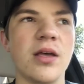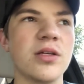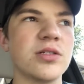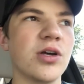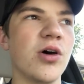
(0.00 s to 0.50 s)

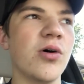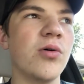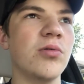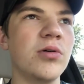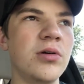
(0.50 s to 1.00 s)

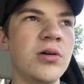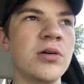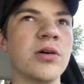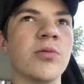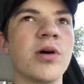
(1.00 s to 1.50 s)
So
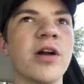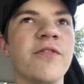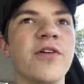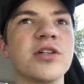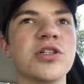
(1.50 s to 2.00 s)
we're going to
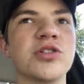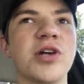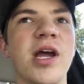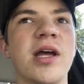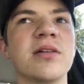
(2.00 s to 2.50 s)
flush the
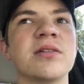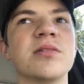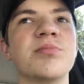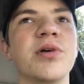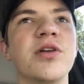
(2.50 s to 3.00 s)

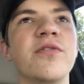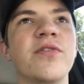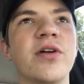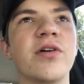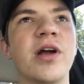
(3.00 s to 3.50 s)
trans, put new
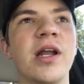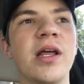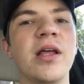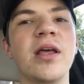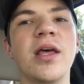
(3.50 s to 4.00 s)
filter in it,